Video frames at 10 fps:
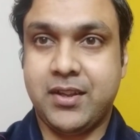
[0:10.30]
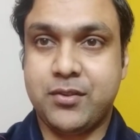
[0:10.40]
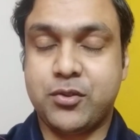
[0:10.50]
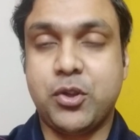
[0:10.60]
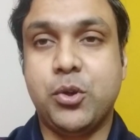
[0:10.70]

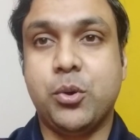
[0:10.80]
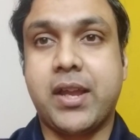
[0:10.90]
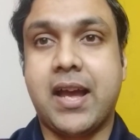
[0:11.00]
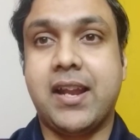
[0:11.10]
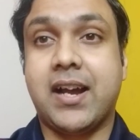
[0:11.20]
so you
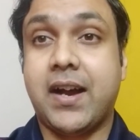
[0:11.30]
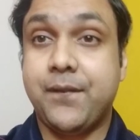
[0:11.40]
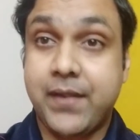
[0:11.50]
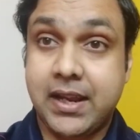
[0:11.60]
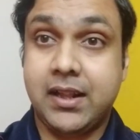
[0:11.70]
can
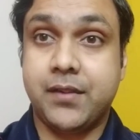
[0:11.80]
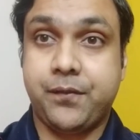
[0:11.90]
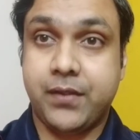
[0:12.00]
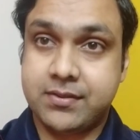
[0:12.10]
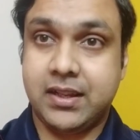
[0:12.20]
avail the
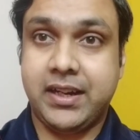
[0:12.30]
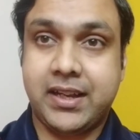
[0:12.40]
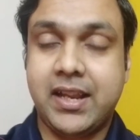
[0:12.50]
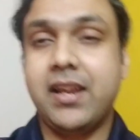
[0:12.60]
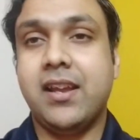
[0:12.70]

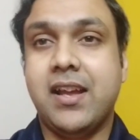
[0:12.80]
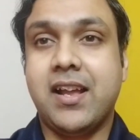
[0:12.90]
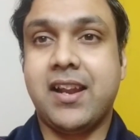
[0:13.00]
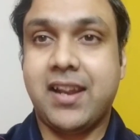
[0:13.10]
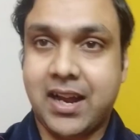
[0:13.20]
facility
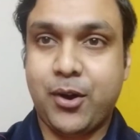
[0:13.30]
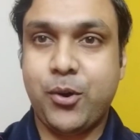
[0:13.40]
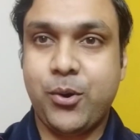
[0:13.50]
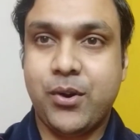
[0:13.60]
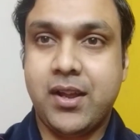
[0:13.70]

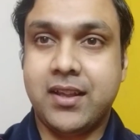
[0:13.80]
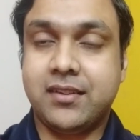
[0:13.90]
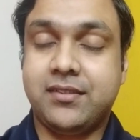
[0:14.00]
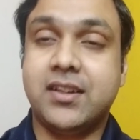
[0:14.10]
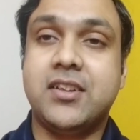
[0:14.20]
now
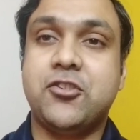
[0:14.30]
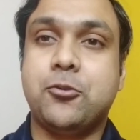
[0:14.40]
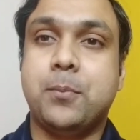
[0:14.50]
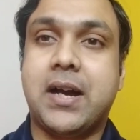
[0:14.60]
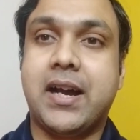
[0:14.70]

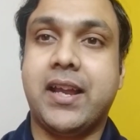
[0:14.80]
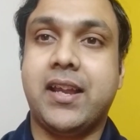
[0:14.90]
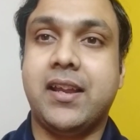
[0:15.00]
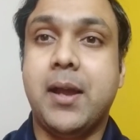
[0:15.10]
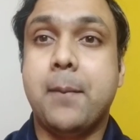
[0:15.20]
just
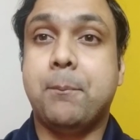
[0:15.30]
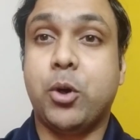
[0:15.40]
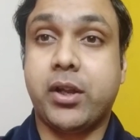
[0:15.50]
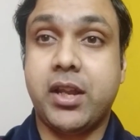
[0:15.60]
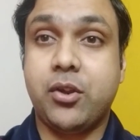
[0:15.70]
by
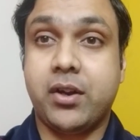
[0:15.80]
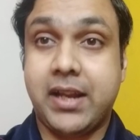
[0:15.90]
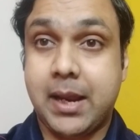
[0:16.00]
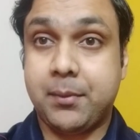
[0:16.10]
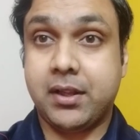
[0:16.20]
putting your
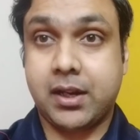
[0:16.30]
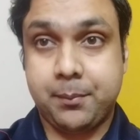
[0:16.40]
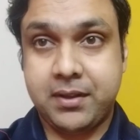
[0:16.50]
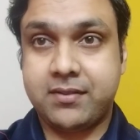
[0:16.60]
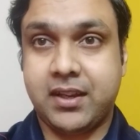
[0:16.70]
name in the
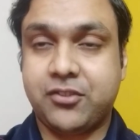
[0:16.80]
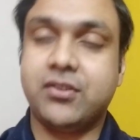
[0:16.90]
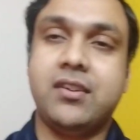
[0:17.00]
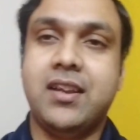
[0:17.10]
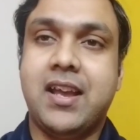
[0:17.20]
comment
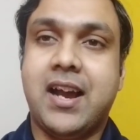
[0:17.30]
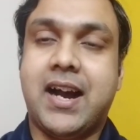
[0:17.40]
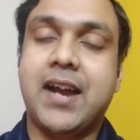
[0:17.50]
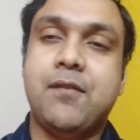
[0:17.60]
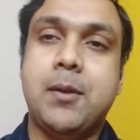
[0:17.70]
section.
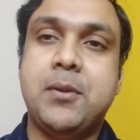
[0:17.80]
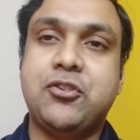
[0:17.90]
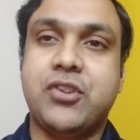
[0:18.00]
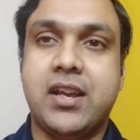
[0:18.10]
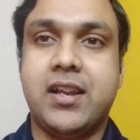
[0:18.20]
I will be
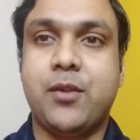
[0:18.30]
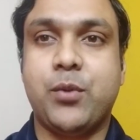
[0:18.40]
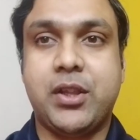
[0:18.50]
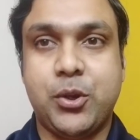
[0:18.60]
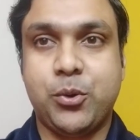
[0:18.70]
sharing
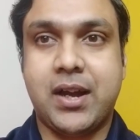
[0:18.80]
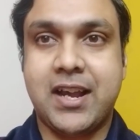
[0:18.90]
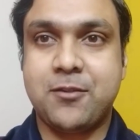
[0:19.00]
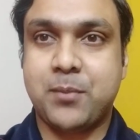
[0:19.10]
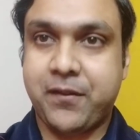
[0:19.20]
with you
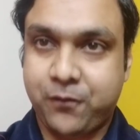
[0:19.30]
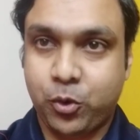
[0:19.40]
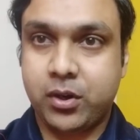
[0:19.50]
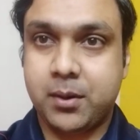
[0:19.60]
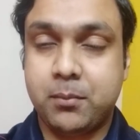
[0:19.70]
guys my
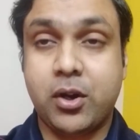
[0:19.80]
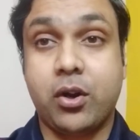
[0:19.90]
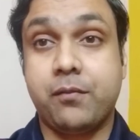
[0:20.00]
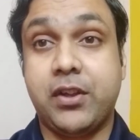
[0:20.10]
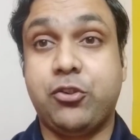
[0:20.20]
phone number
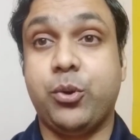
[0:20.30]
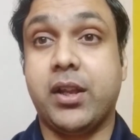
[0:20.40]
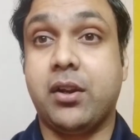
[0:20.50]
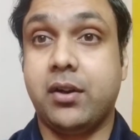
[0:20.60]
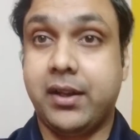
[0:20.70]
on which you
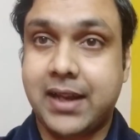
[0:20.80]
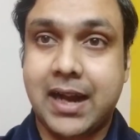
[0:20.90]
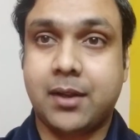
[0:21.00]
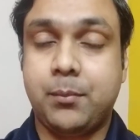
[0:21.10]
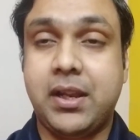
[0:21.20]
can
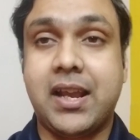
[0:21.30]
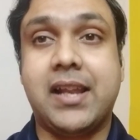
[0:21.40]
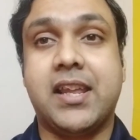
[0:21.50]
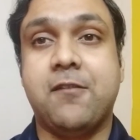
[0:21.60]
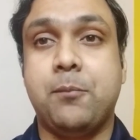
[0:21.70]
contact me
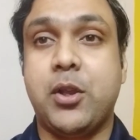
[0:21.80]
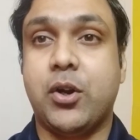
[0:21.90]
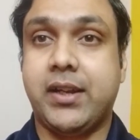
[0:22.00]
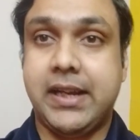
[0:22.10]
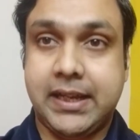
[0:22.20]
and give me
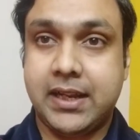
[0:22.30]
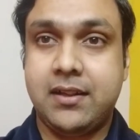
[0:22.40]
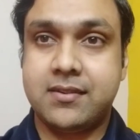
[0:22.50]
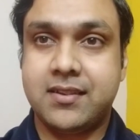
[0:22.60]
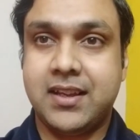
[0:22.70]
your
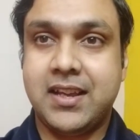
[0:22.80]
details.